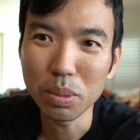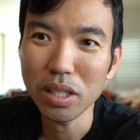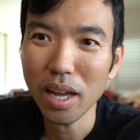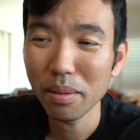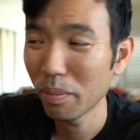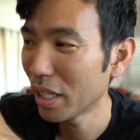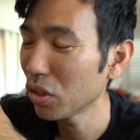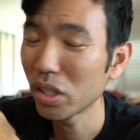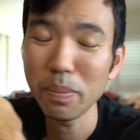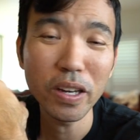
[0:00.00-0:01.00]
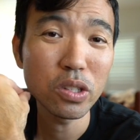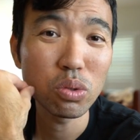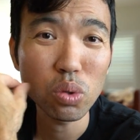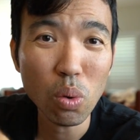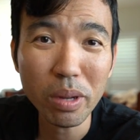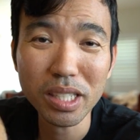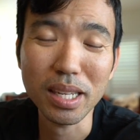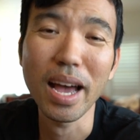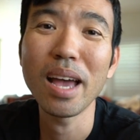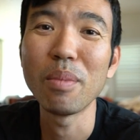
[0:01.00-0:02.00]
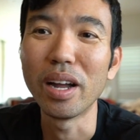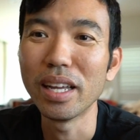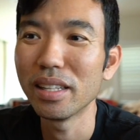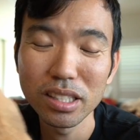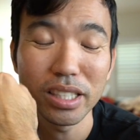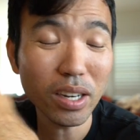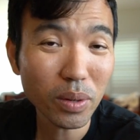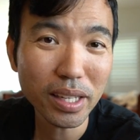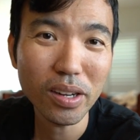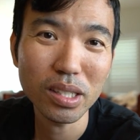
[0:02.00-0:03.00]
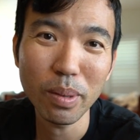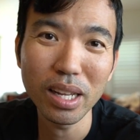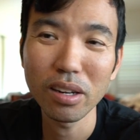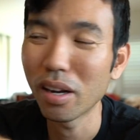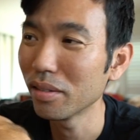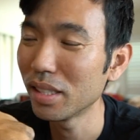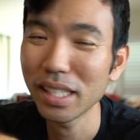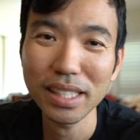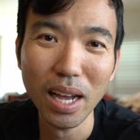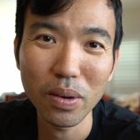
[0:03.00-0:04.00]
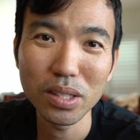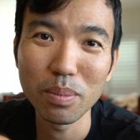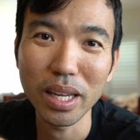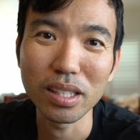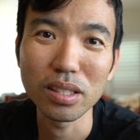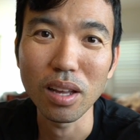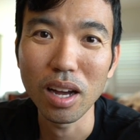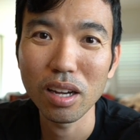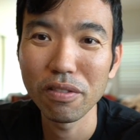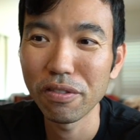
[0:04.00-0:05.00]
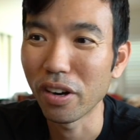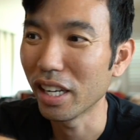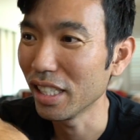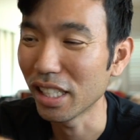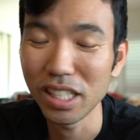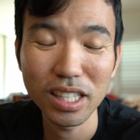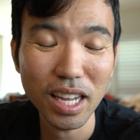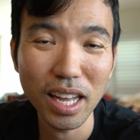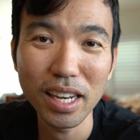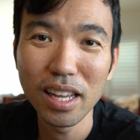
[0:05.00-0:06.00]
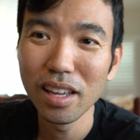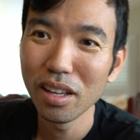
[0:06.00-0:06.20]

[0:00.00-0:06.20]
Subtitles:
stock, because you're spending so much time on it, generally you're spending around 6 hours to make a stock for at least a chintan.